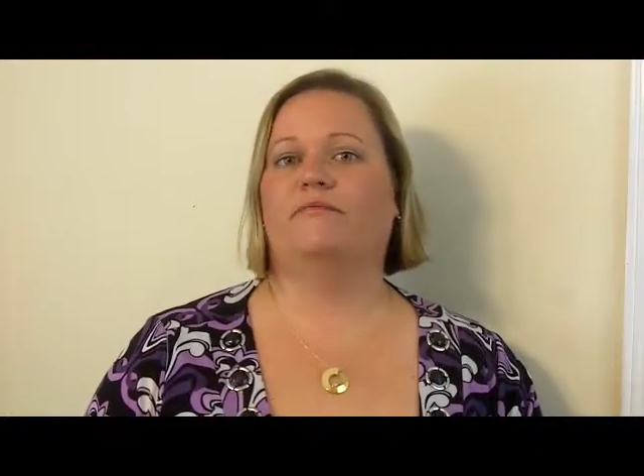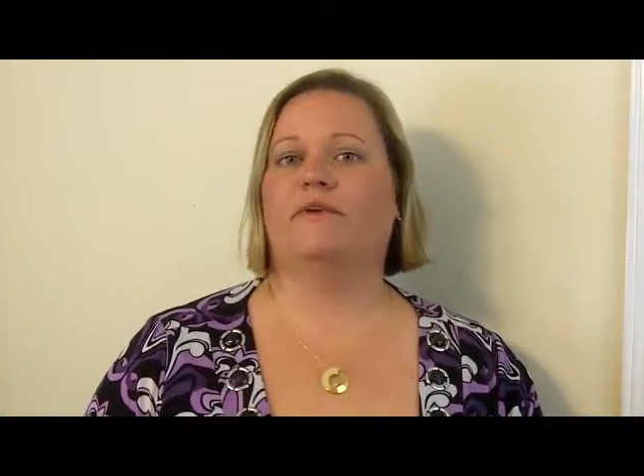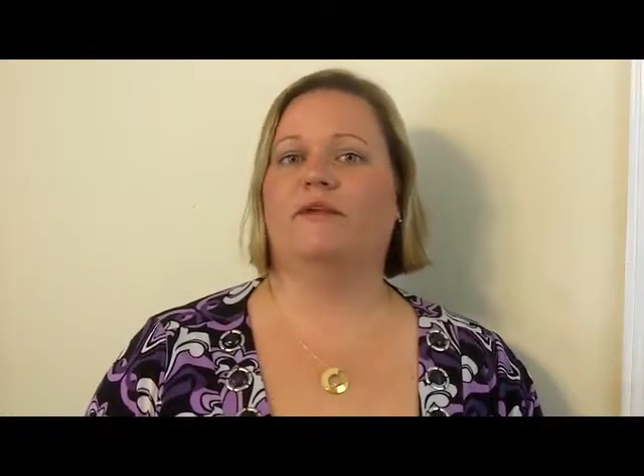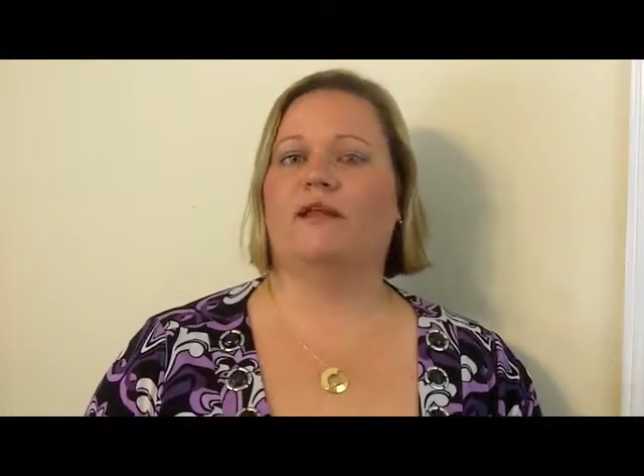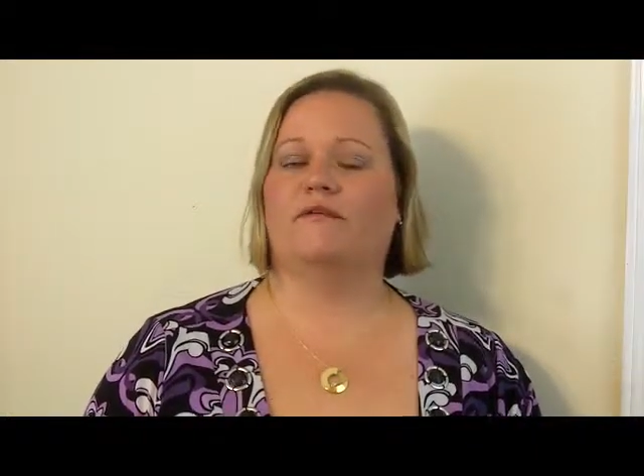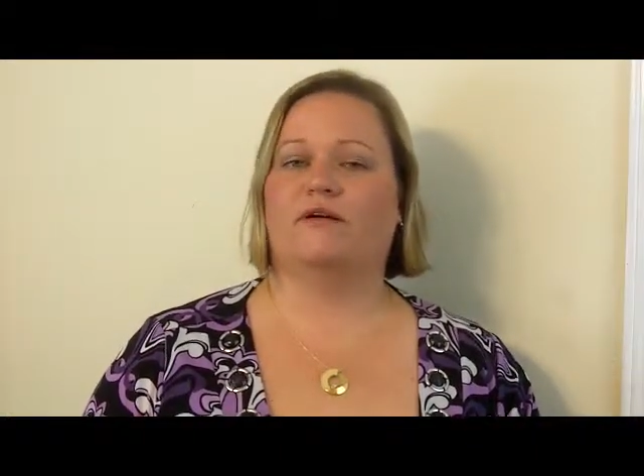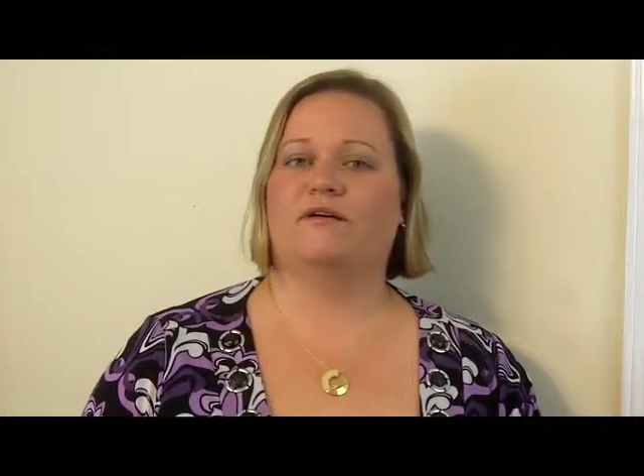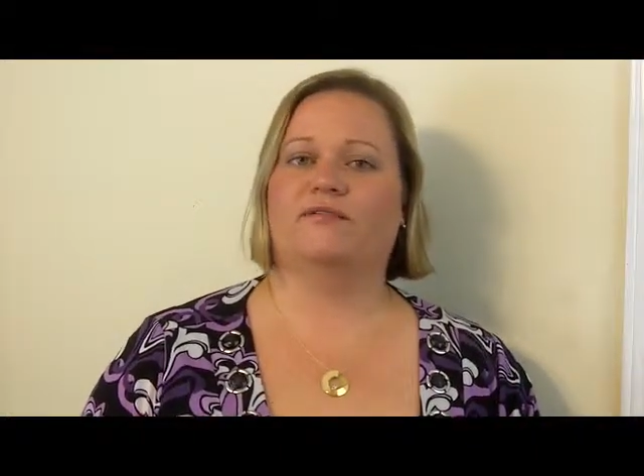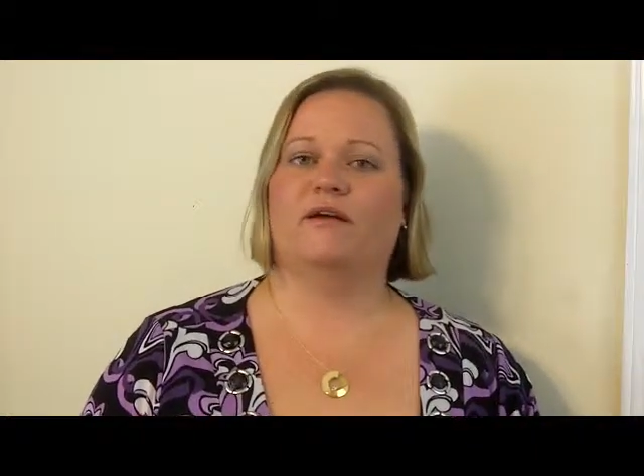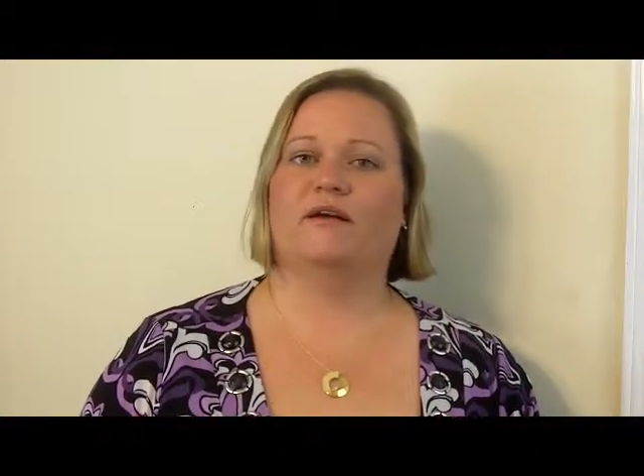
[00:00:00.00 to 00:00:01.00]
we love
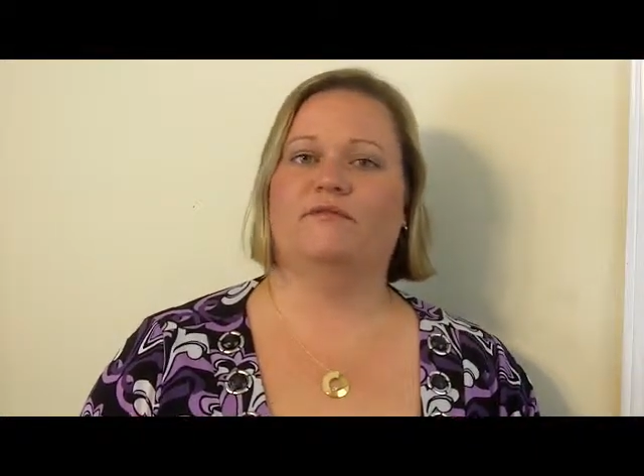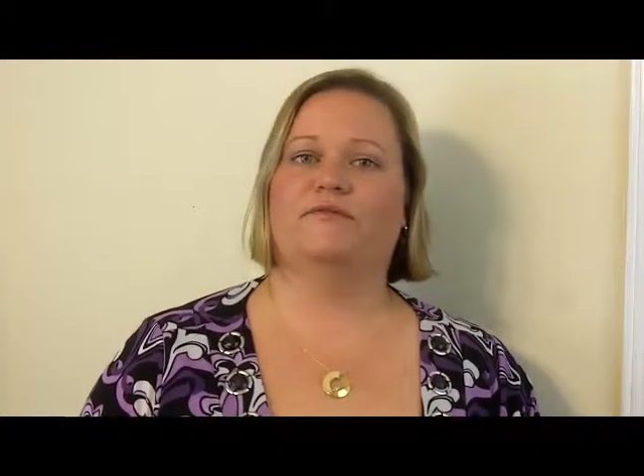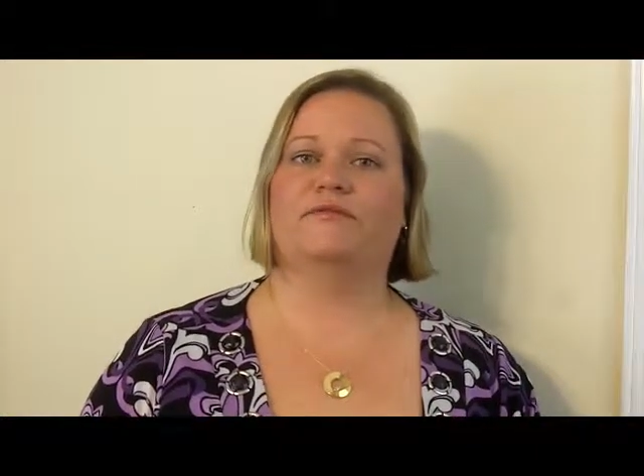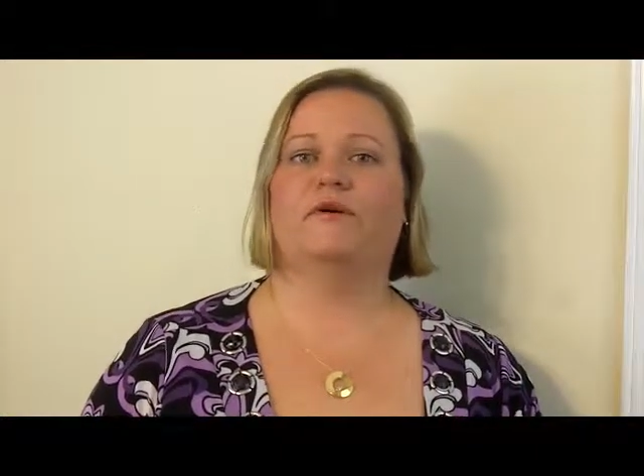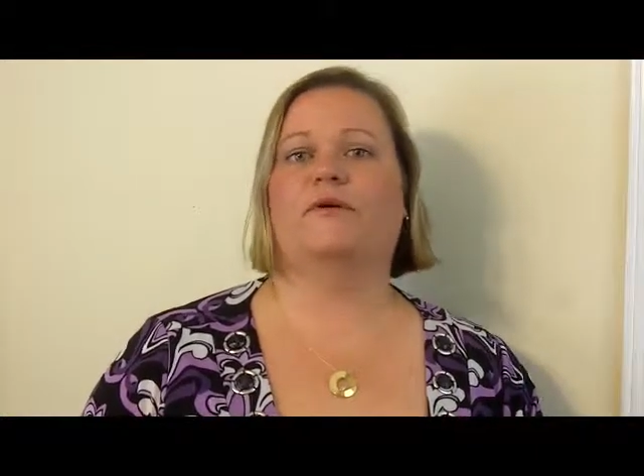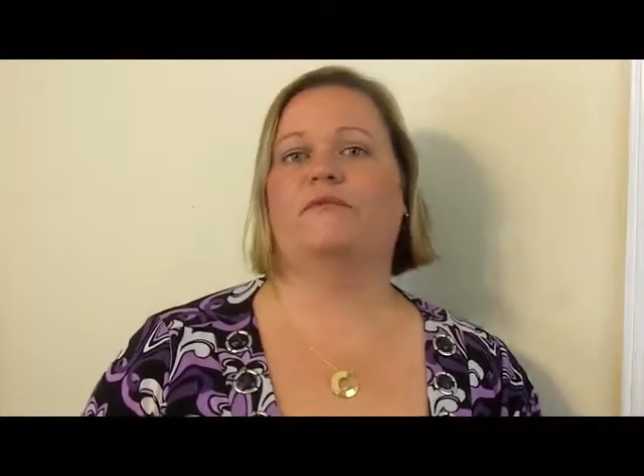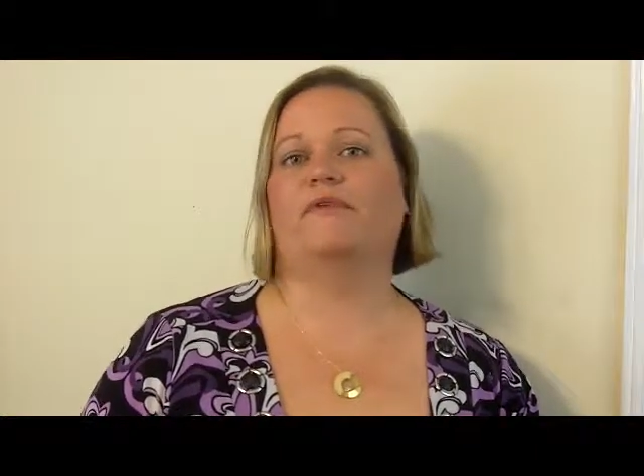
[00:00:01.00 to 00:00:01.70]
ourselves so